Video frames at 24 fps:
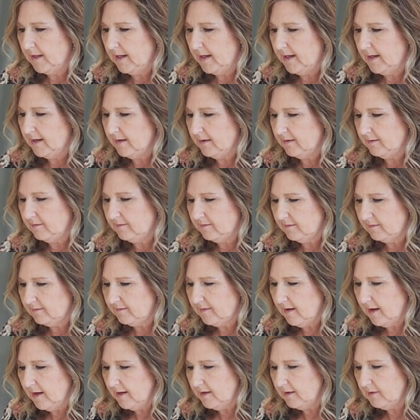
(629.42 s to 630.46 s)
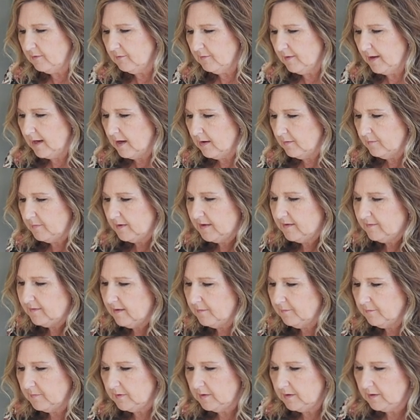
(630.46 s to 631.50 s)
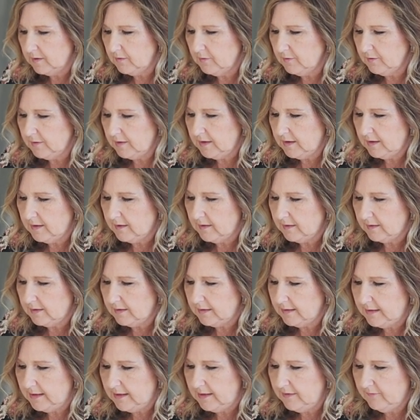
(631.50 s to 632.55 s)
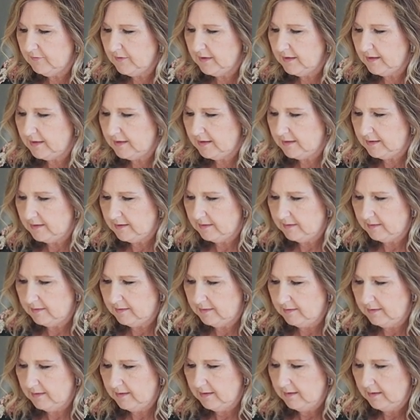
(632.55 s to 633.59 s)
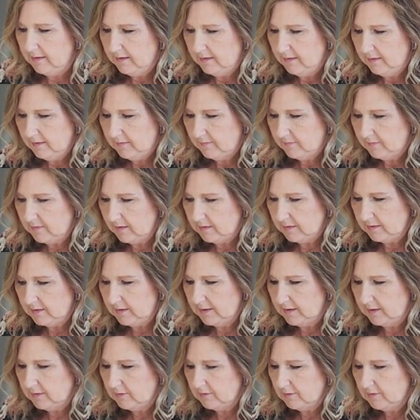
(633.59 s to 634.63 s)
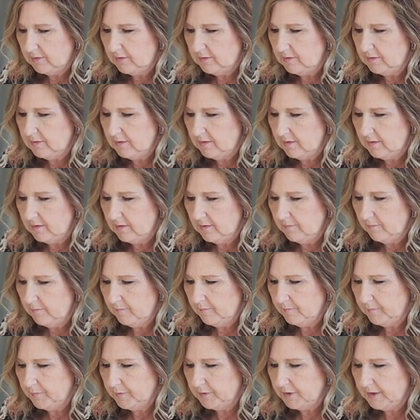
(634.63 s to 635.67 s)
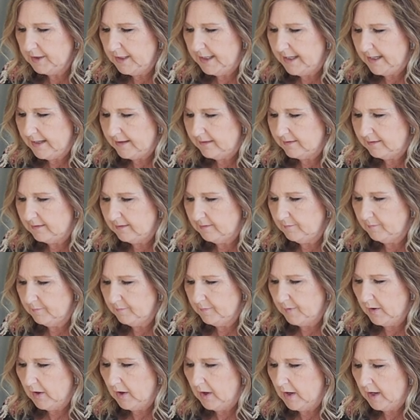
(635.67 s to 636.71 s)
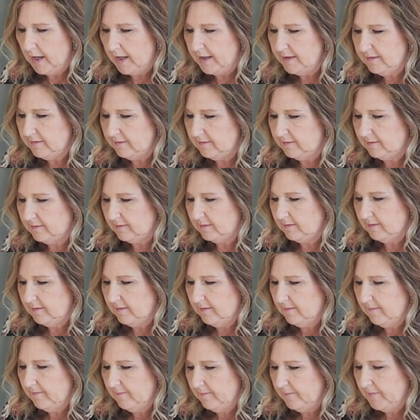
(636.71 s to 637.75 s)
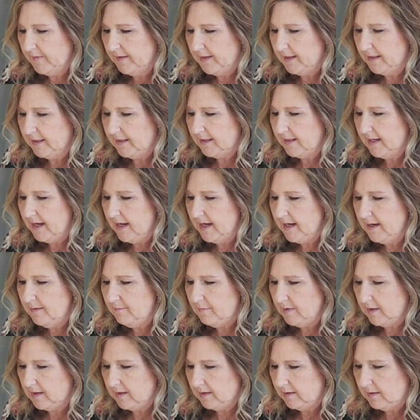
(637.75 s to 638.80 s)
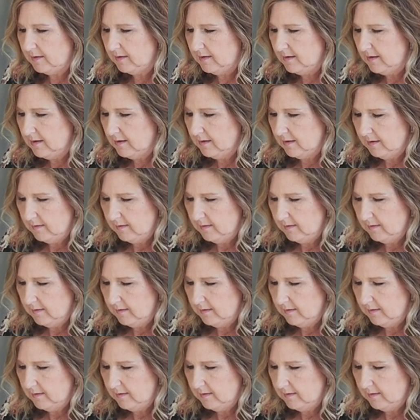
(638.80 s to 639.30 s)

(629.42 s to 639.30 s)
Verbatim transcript: and tie it around, because I'm literally gonna leave it in the little plant pot that it came in.